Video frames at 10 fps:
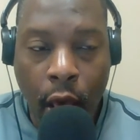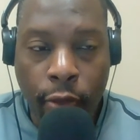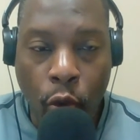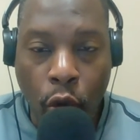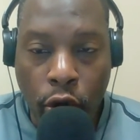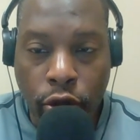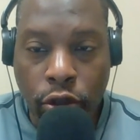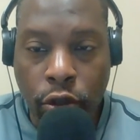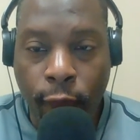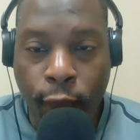
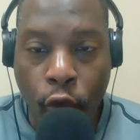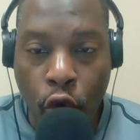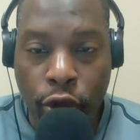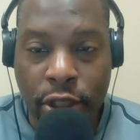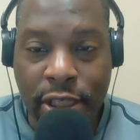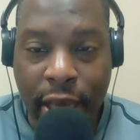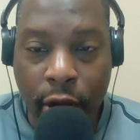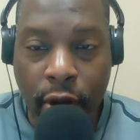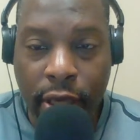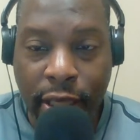workers for the
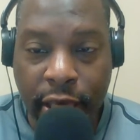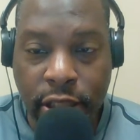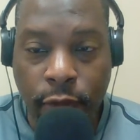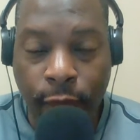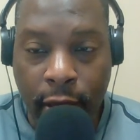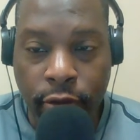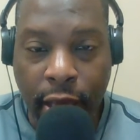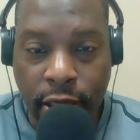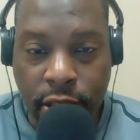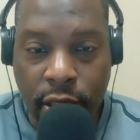Sierra Kids
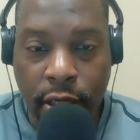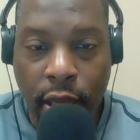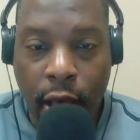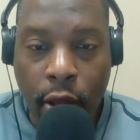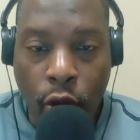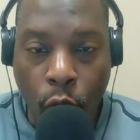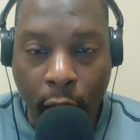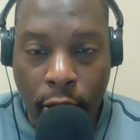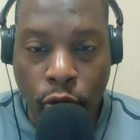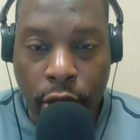Foundation. The
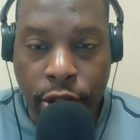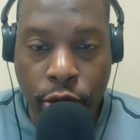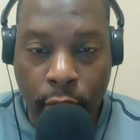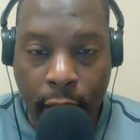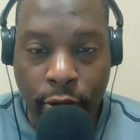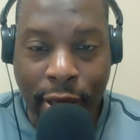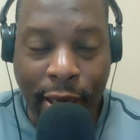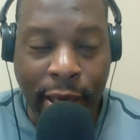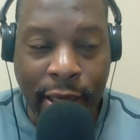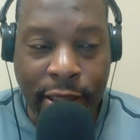Wild West Shootout,
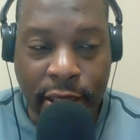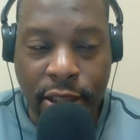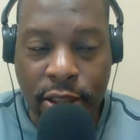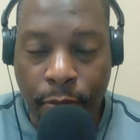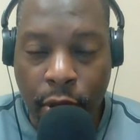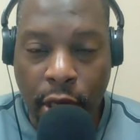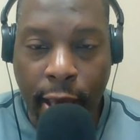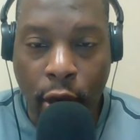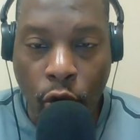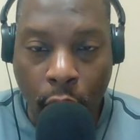in addition to being a
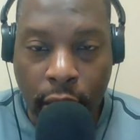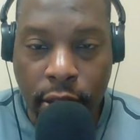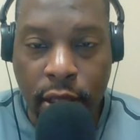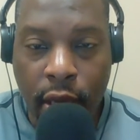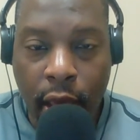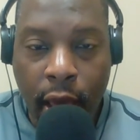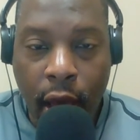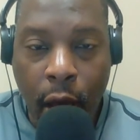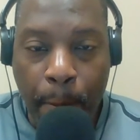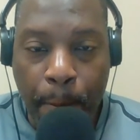great
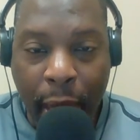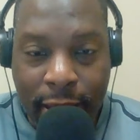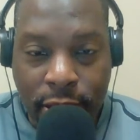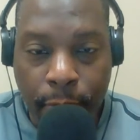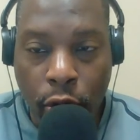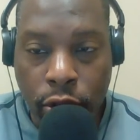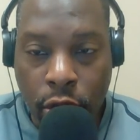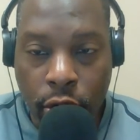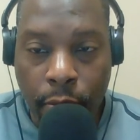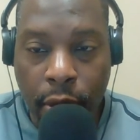basketball
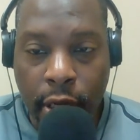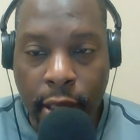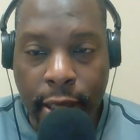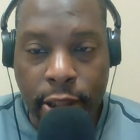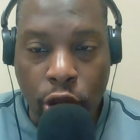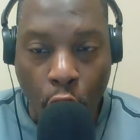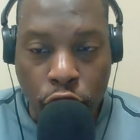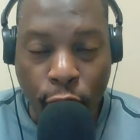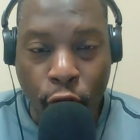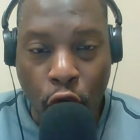tournament, it's
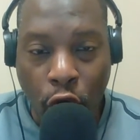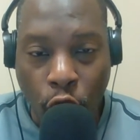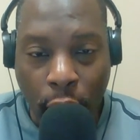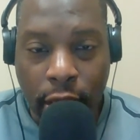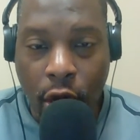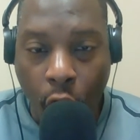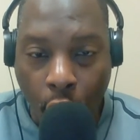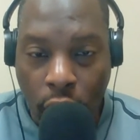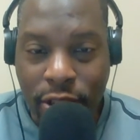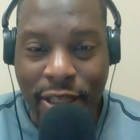also for a great
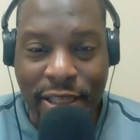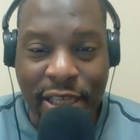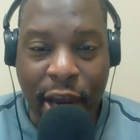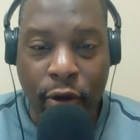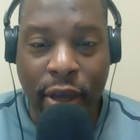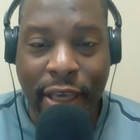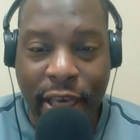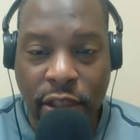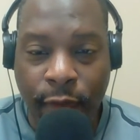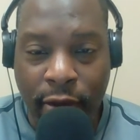cause. The Sierra
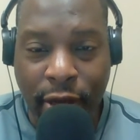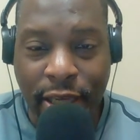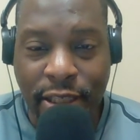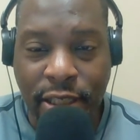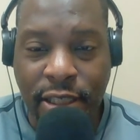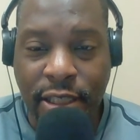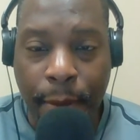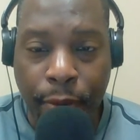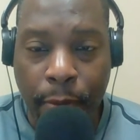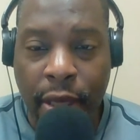Kids Foundation
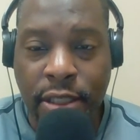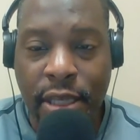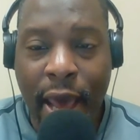supplements